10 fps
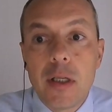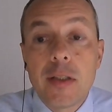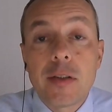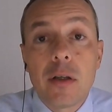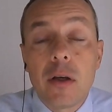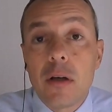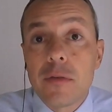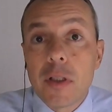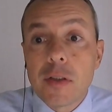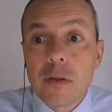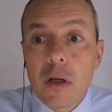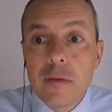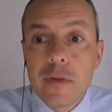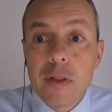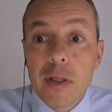risk of the
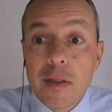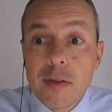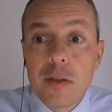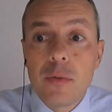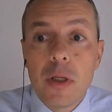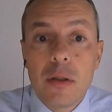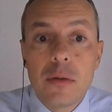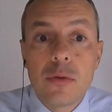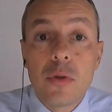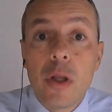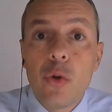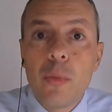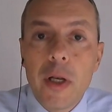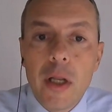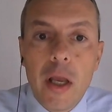solvent residual to the
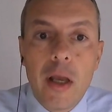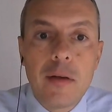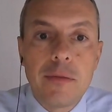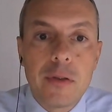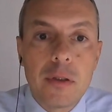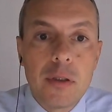human health.